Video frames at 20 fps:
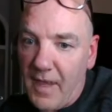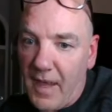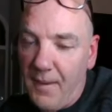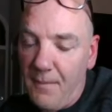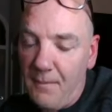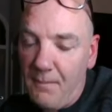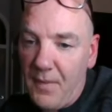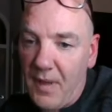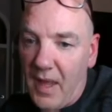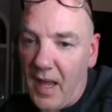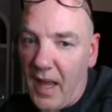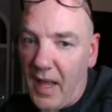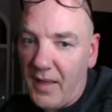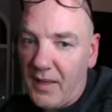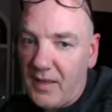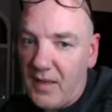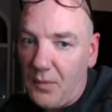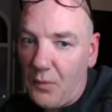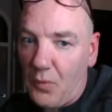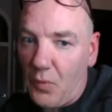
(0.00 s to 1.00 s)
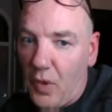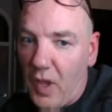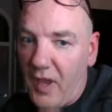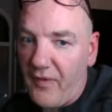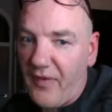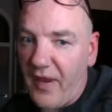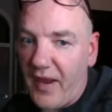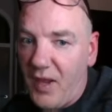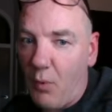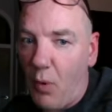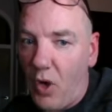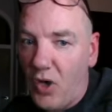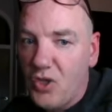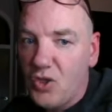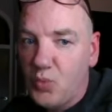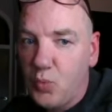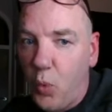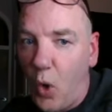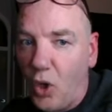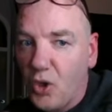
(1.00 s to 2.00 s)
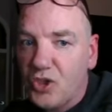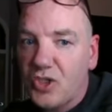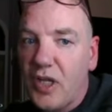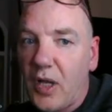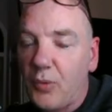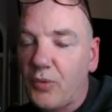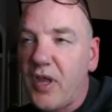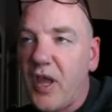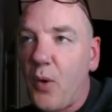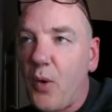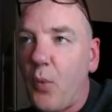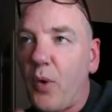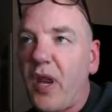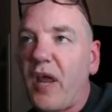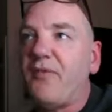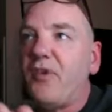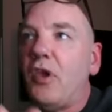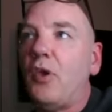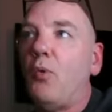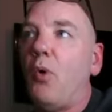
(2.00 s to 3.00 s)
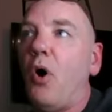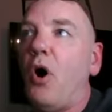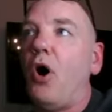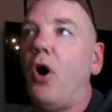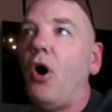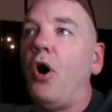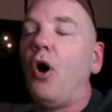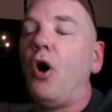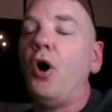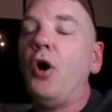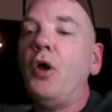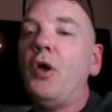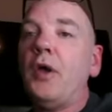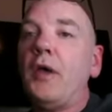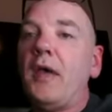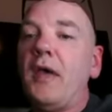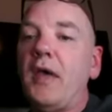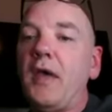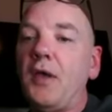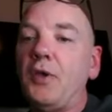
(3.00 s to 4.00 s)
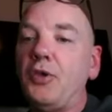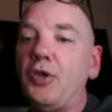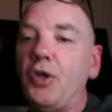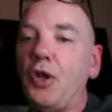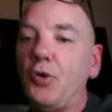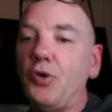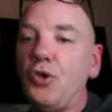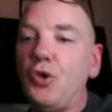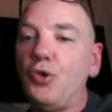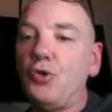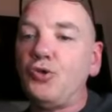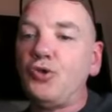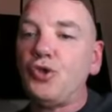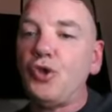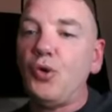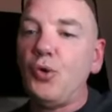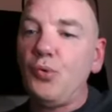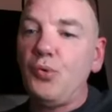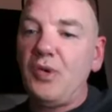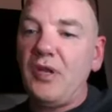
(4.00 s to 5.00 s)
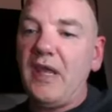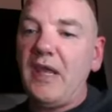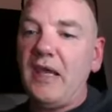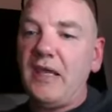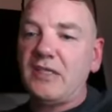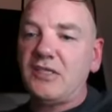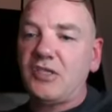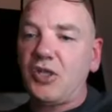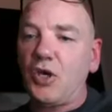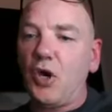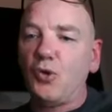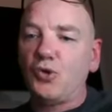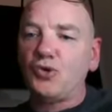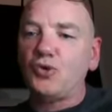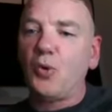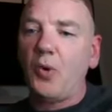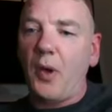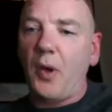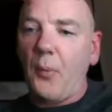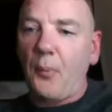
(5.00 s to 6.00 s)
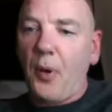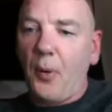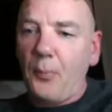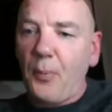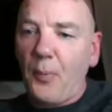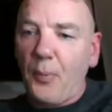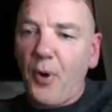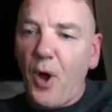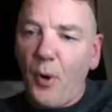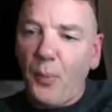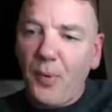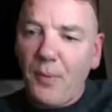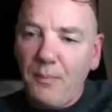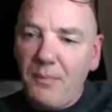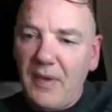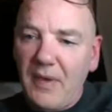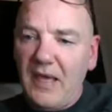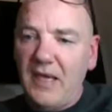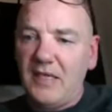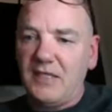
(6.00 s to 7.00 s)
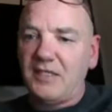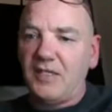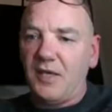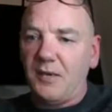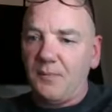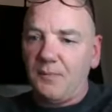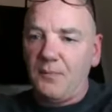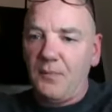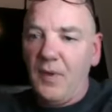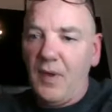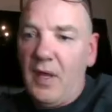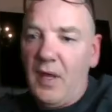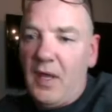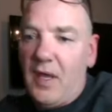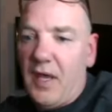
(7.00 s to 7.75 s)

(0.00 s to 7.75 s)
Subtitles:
Yeah. And if anyone is watching out there, wherever you are, you know, you do need to go to a proper medium.